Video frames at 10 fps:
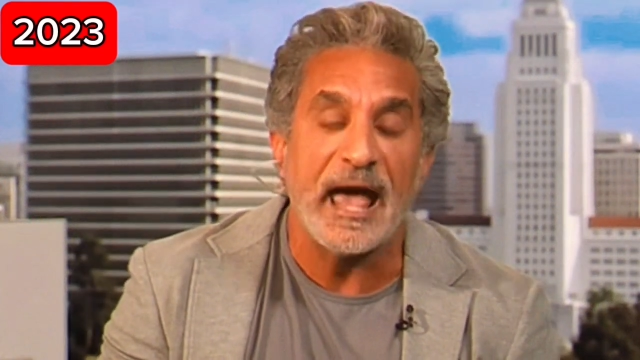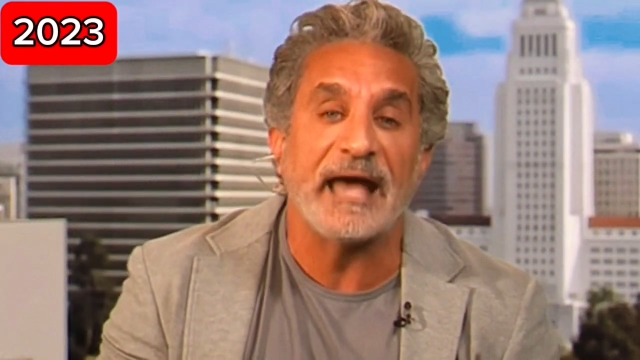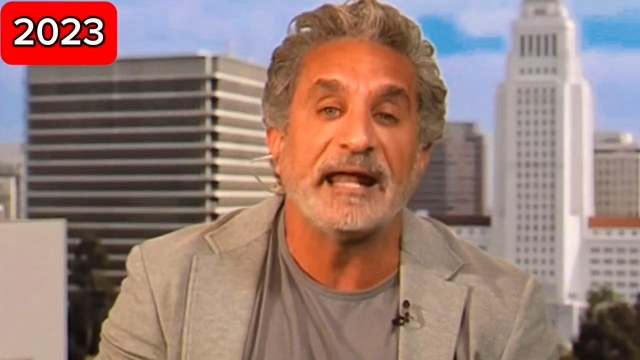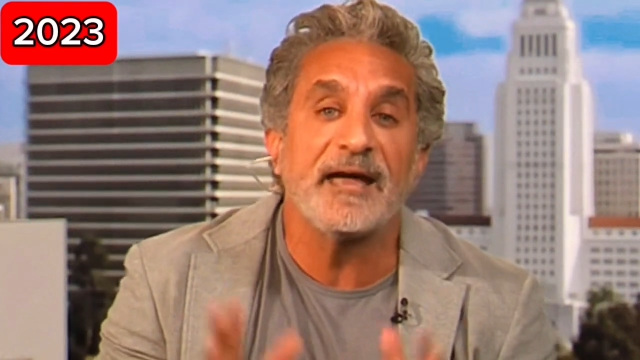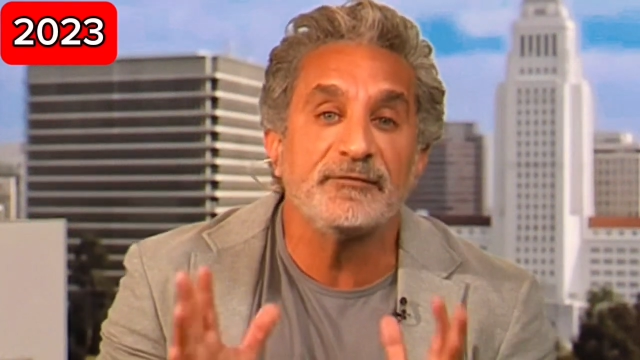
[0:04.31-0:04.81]

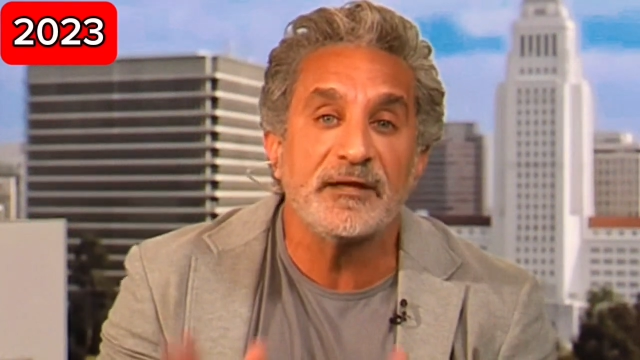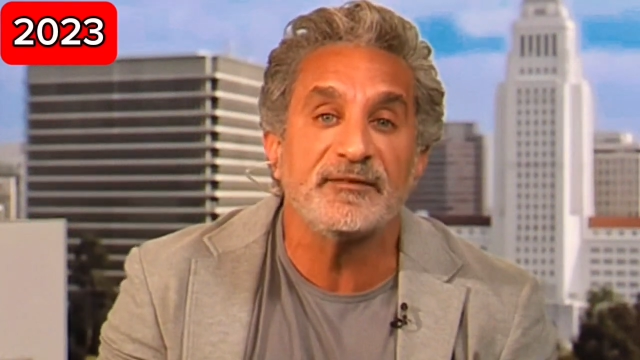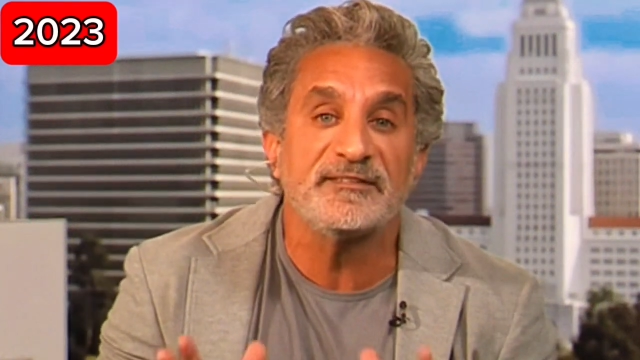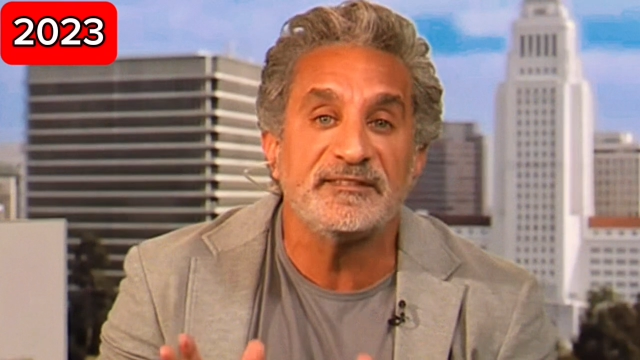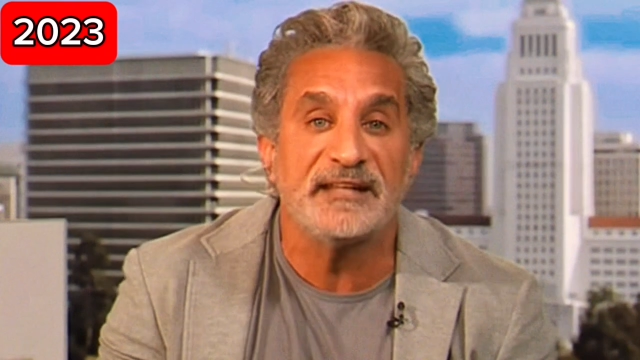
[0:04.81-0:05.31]
and I have
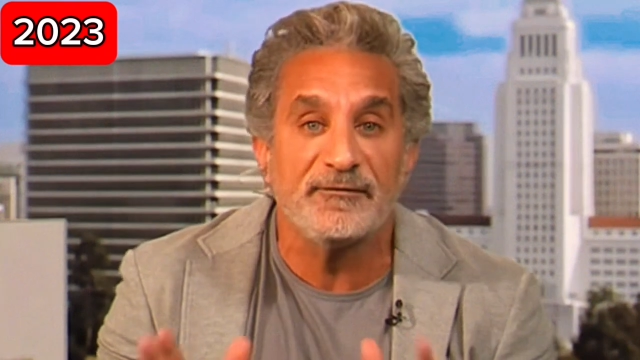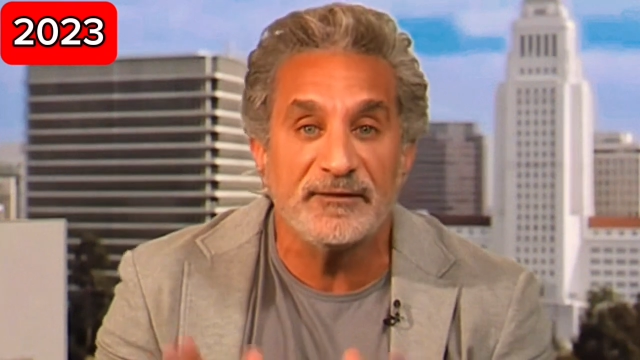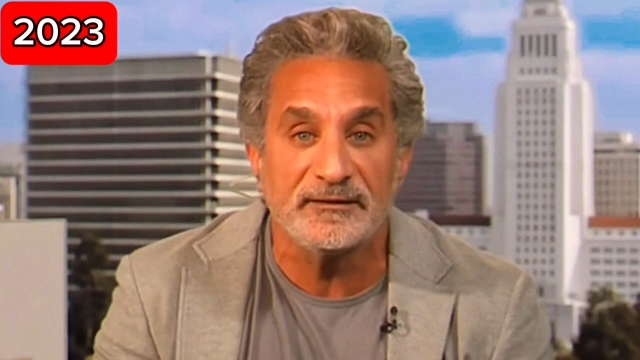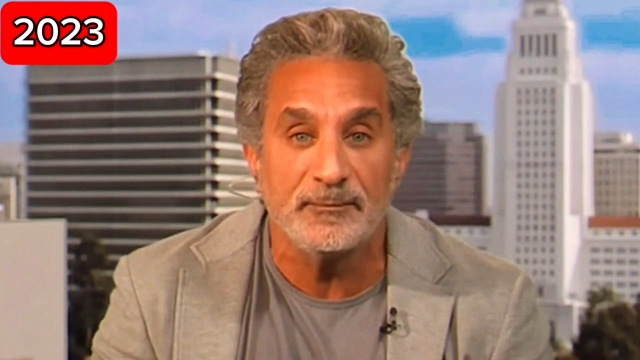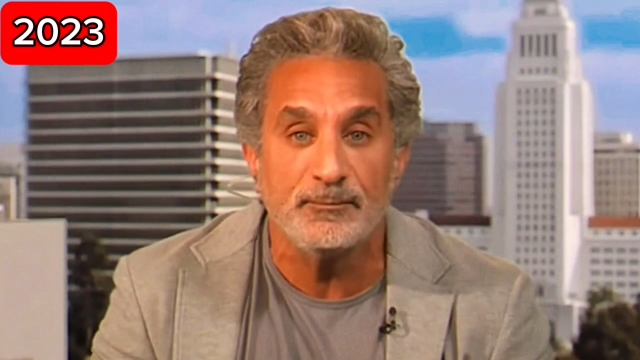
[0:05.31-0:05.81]
never seen a
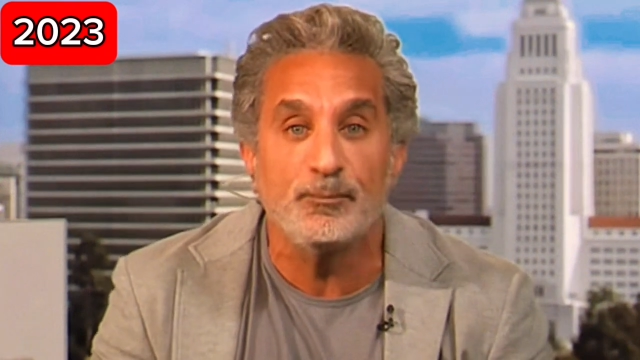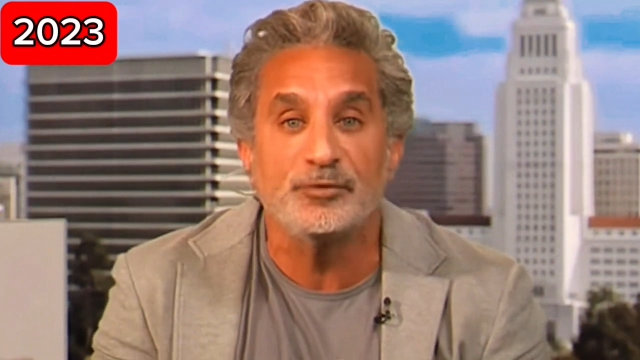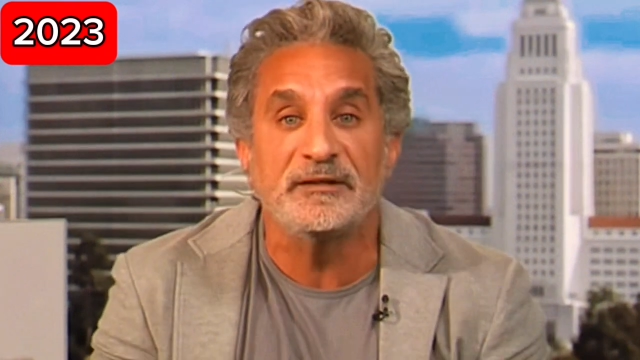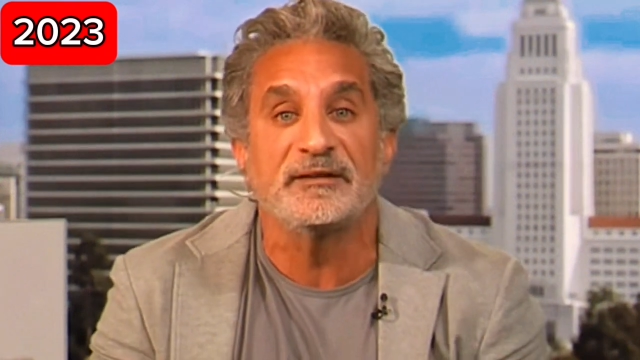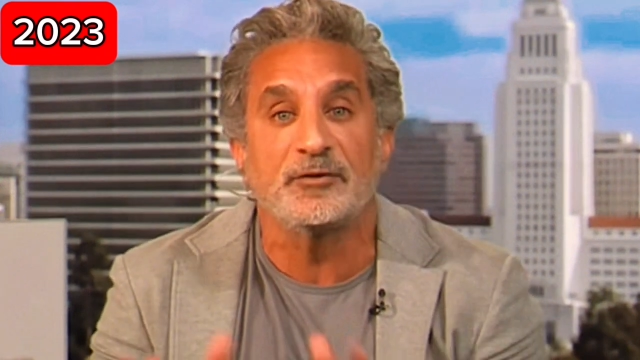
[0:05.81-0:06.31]
victim
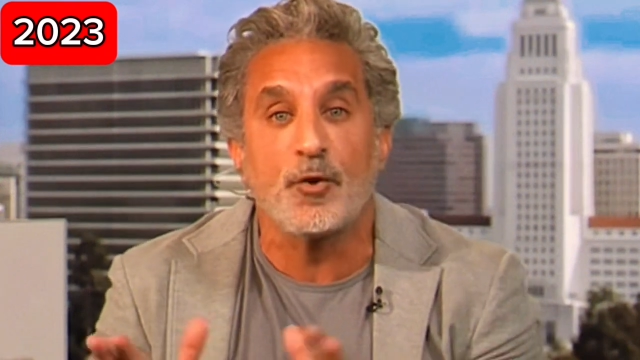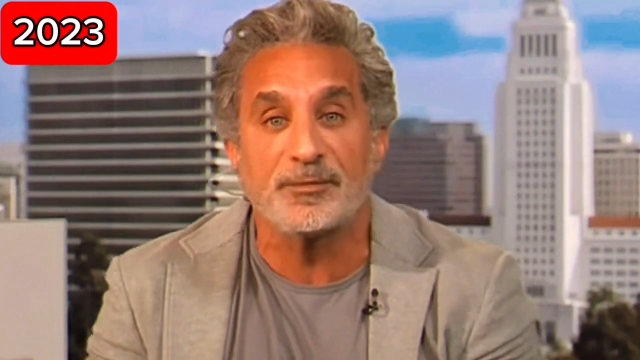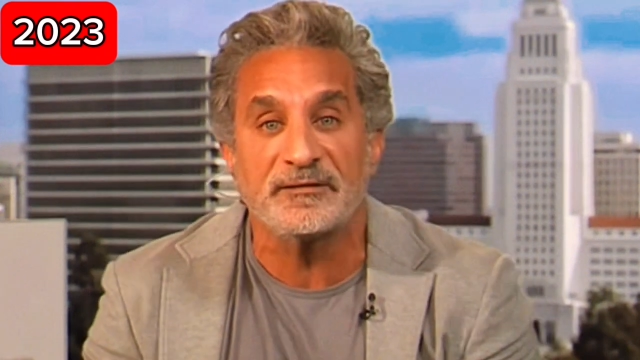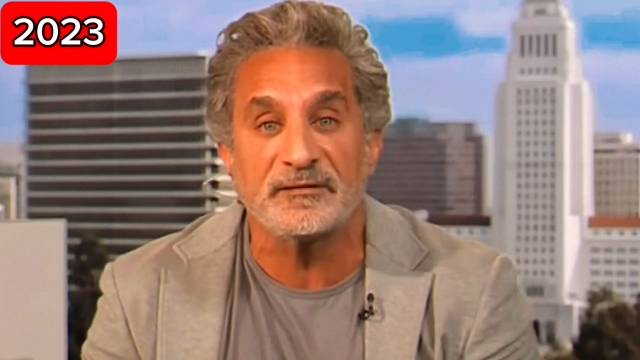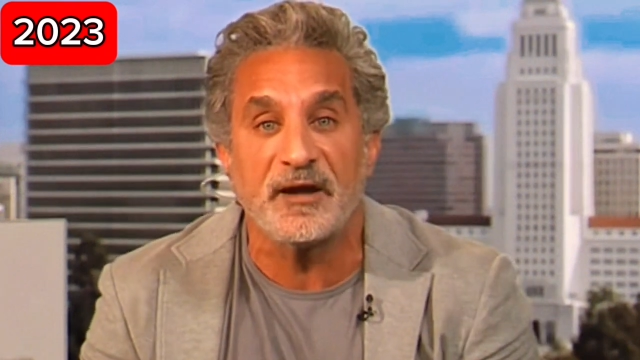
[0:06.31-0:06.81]
putting their
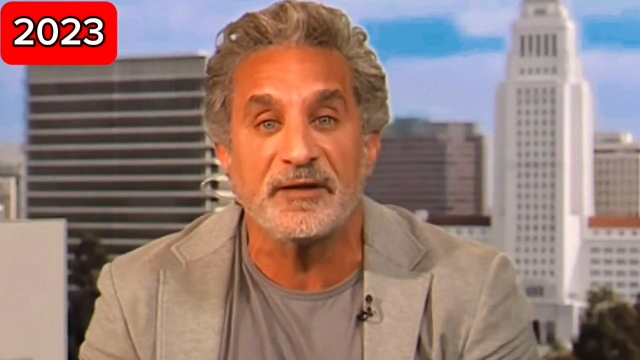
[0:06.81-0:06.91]
oppressor